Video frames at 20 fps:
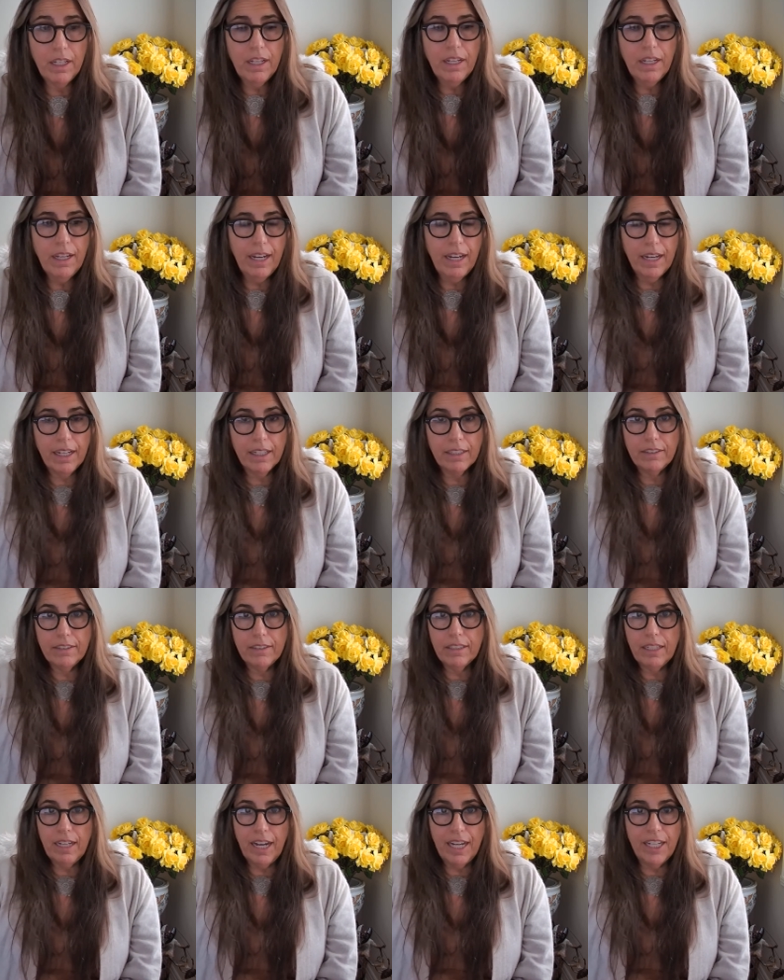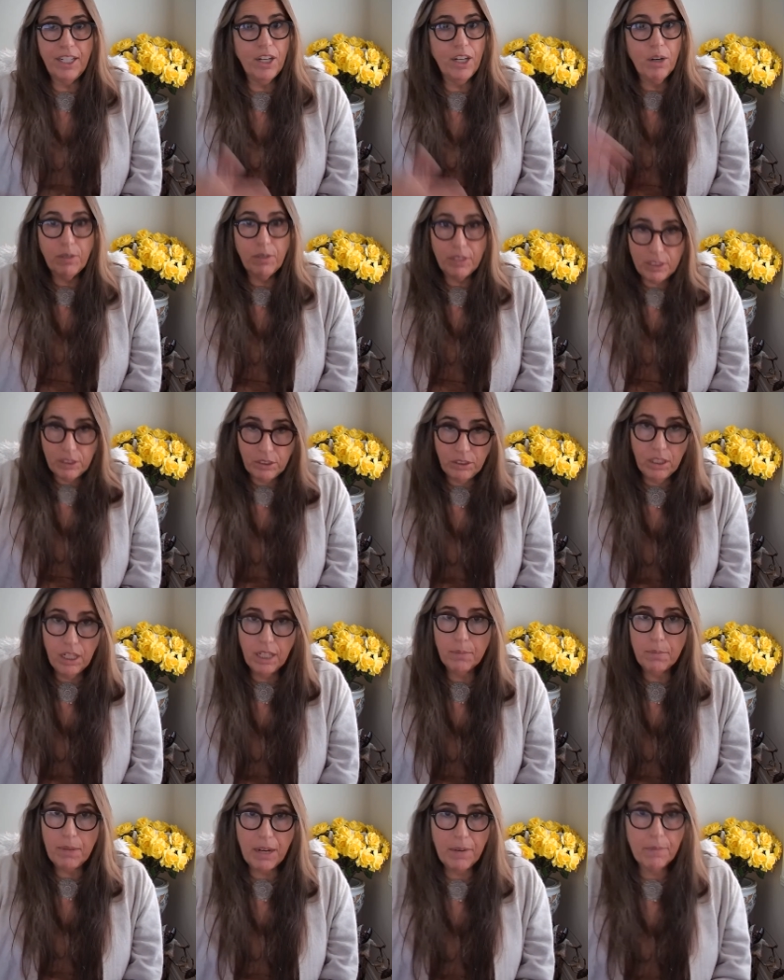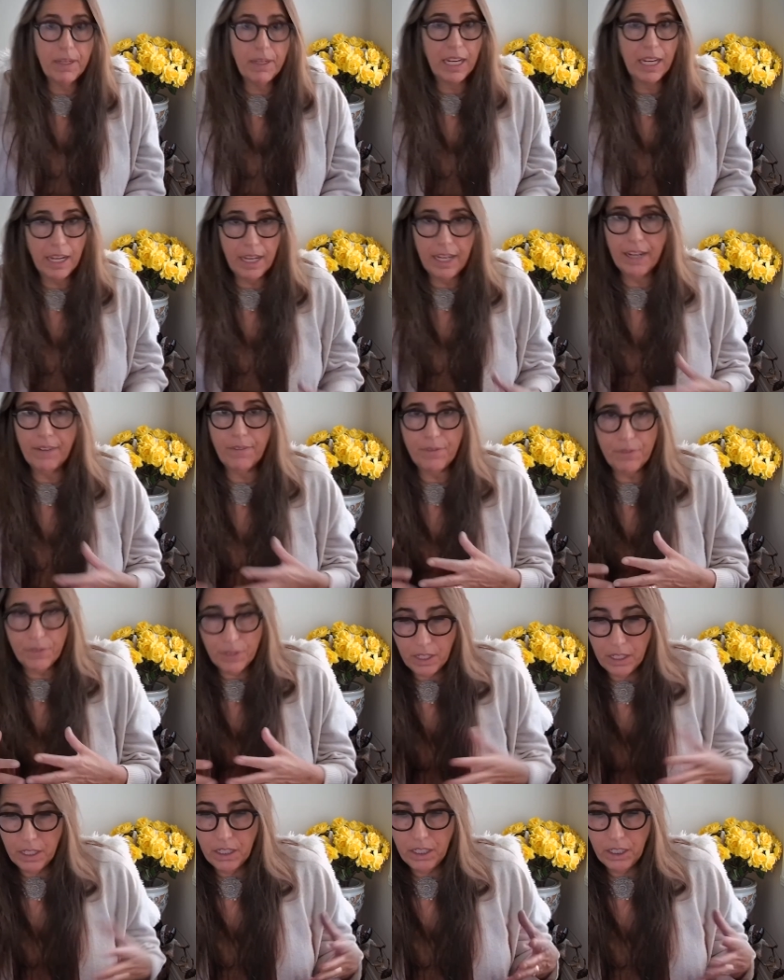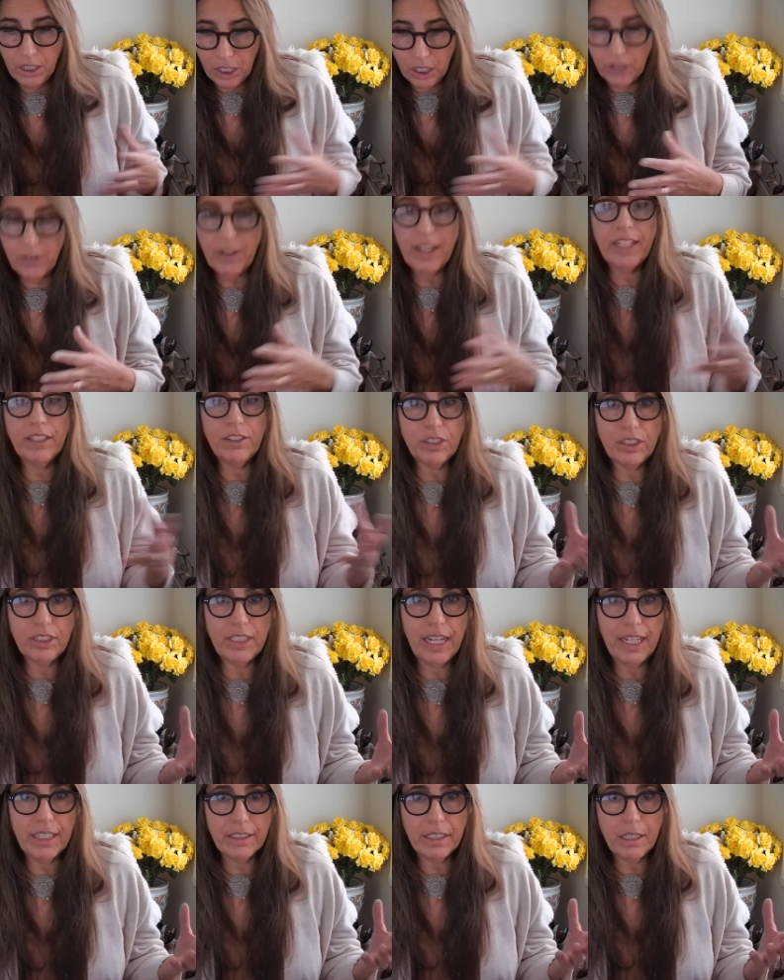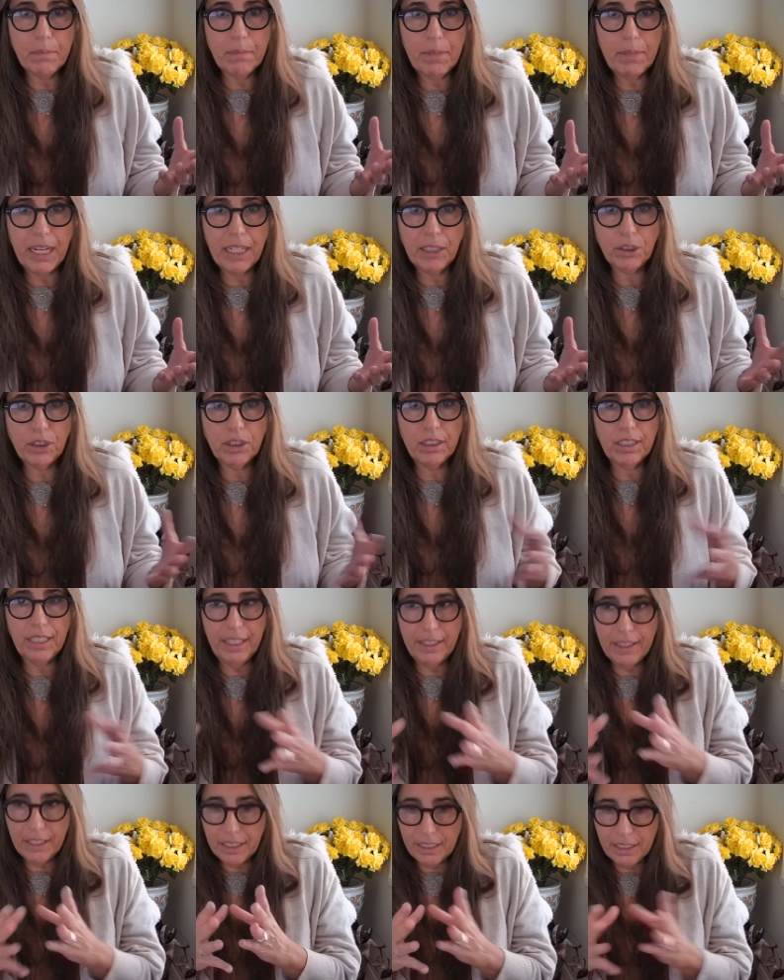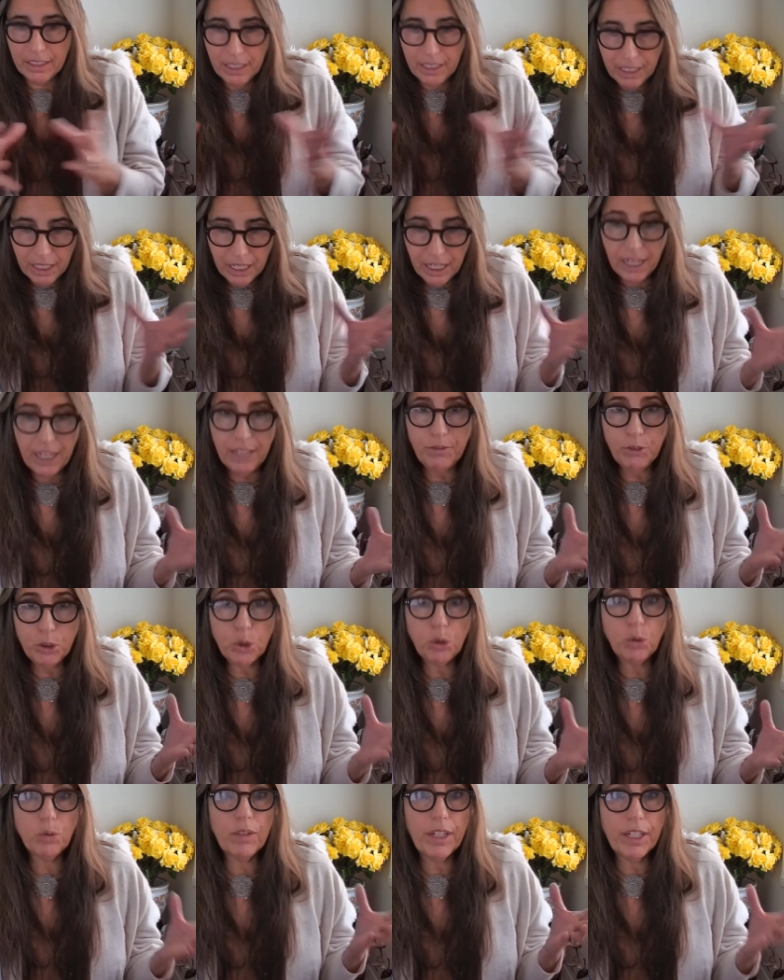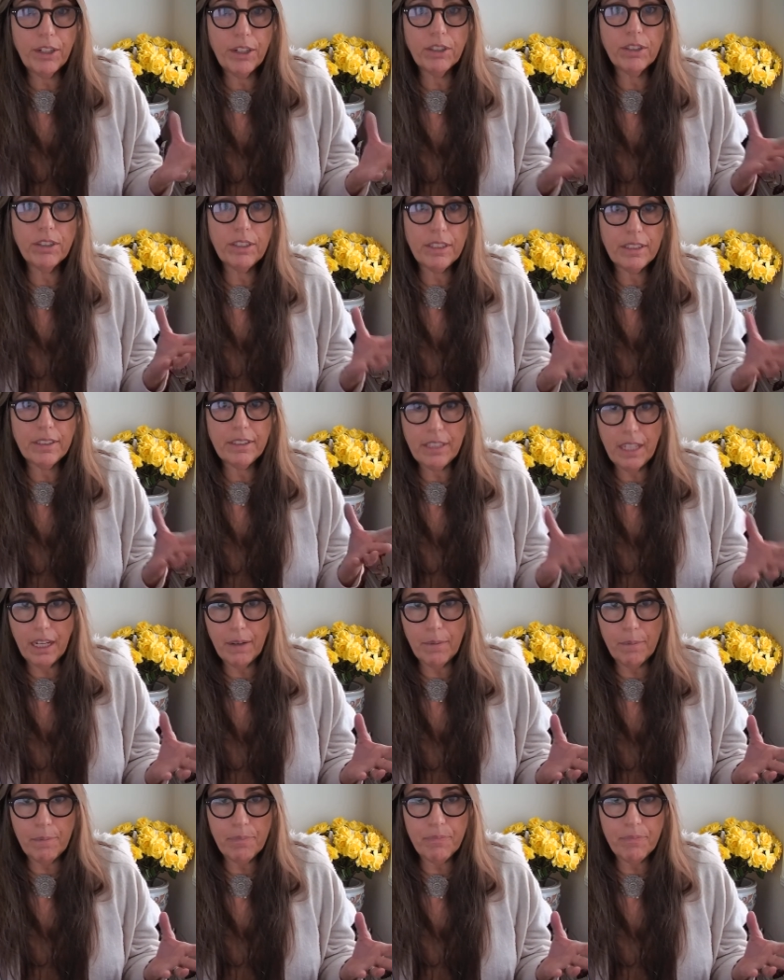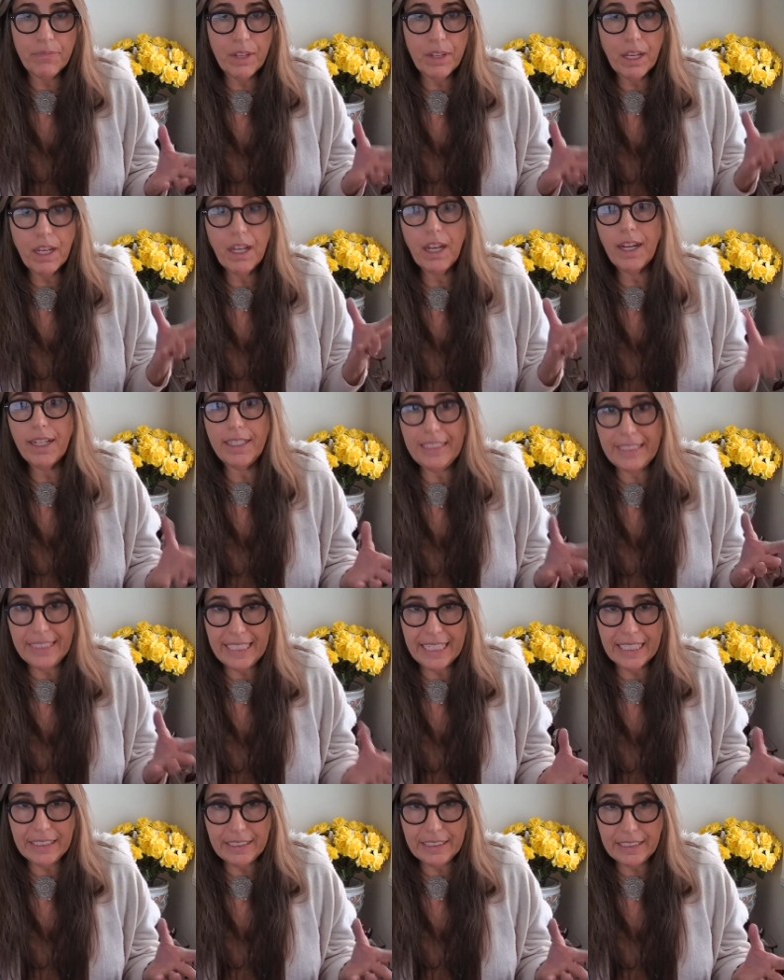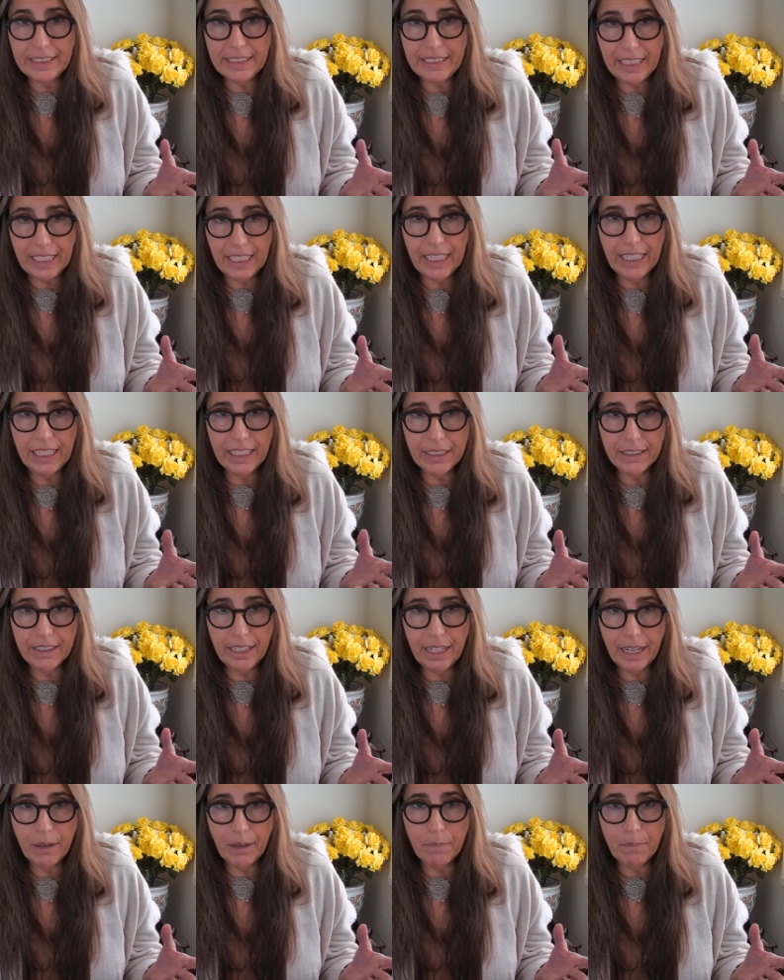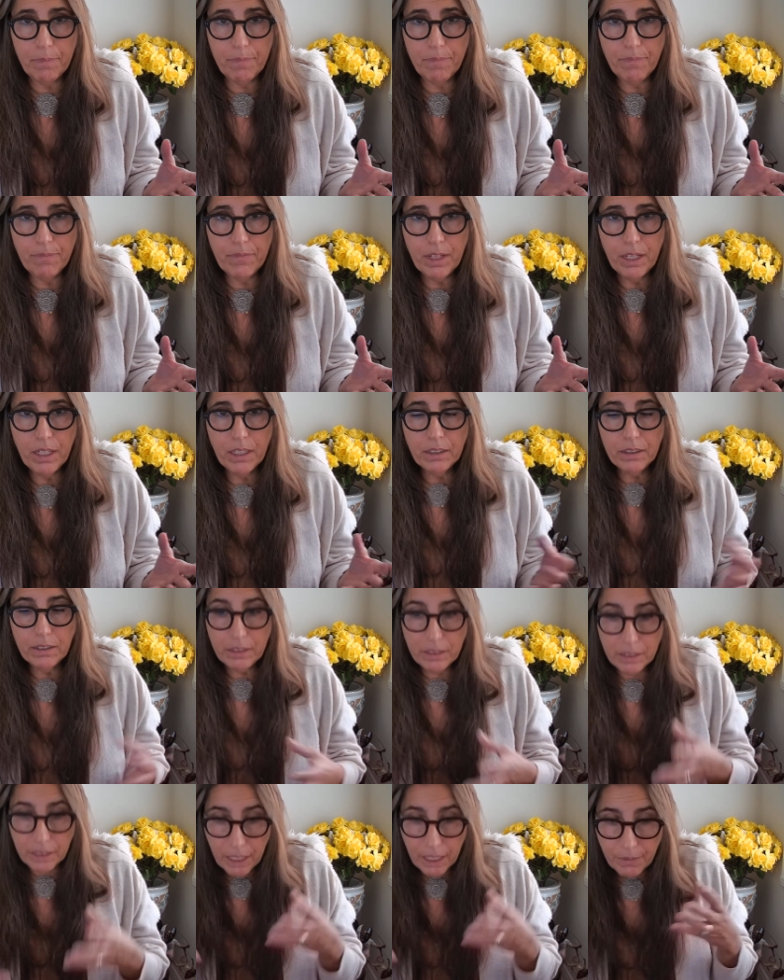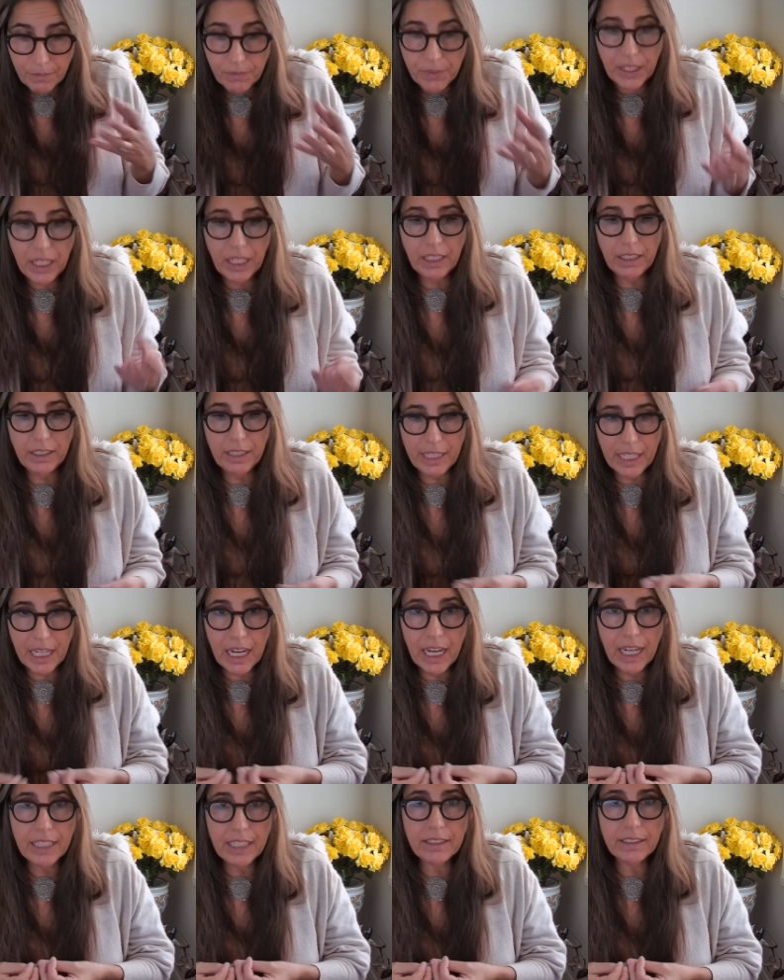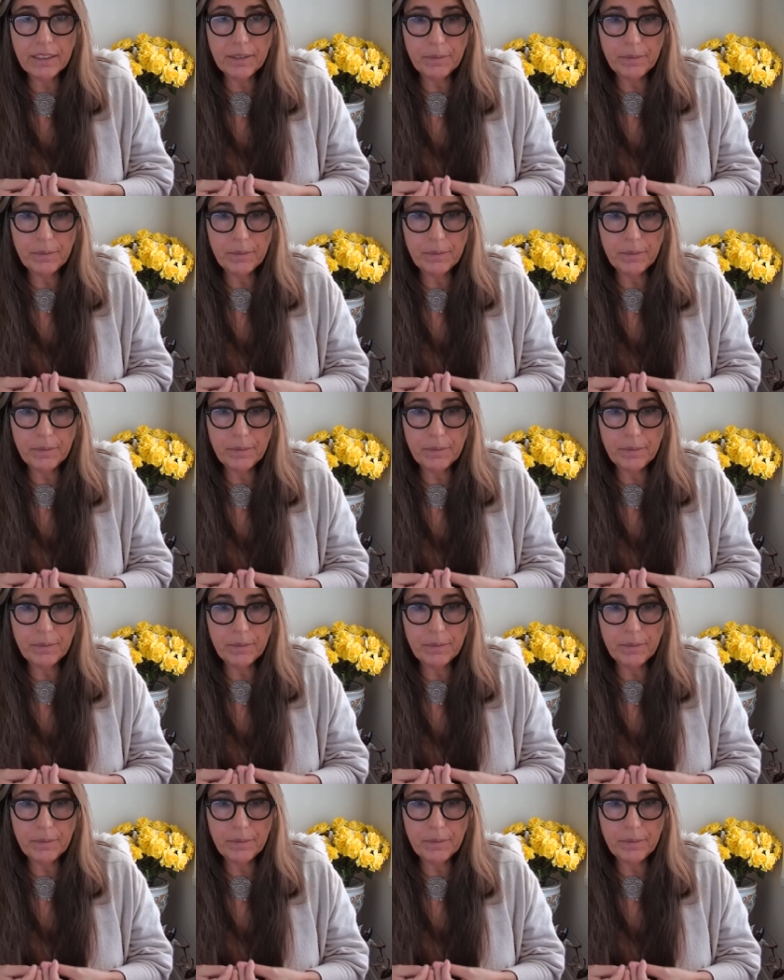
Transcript: and I know it's not about me. I have, you know, I understand compassionately that I've triggered some identity in them, something that